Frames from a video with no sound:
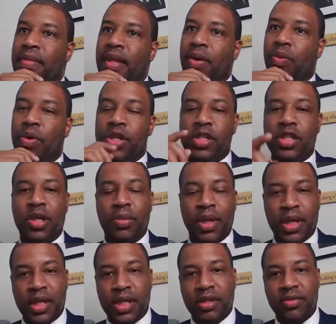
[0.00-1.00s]
was
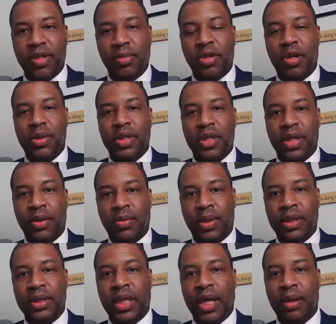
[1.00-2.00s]
Jamaica's film commissioner at
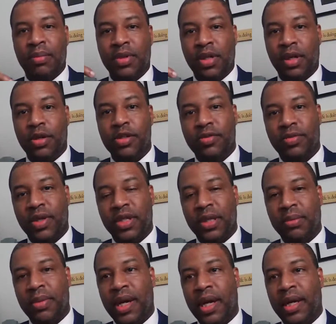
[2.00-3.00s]
one time, close friend
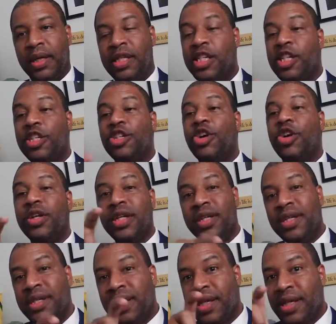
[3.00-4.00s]
of mine, studied
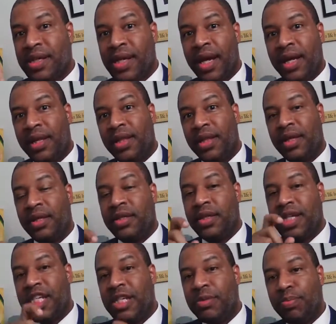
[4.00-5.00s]
this exact thing.
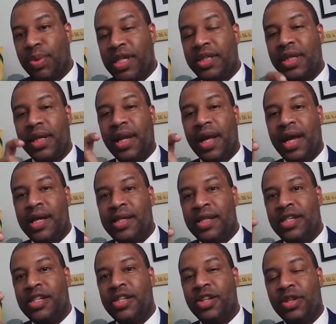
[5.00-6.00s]
She specialized
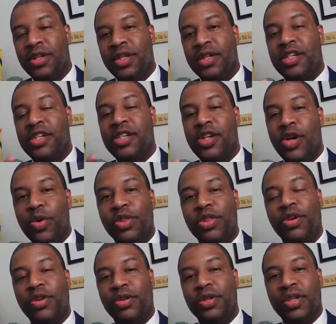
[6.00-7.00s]
in studying
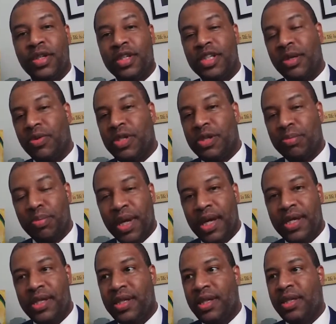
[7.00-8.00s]
South Korea. She was
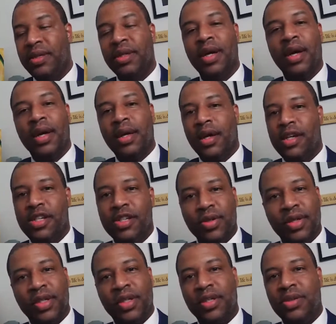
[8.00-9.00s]
based in
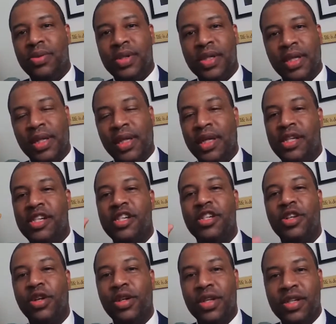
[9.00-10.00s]
Australia, New Zealand,
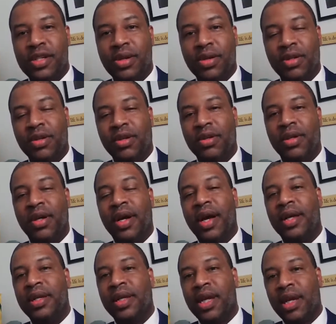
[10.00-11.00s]
studied South Korea
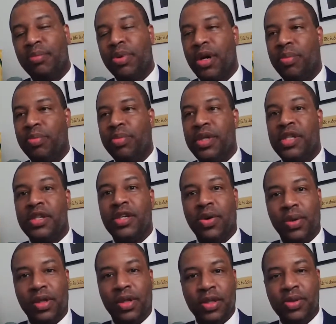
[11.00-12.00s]
and K-pop, is
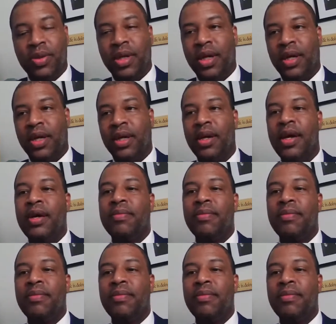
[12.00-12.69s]
now in the UK,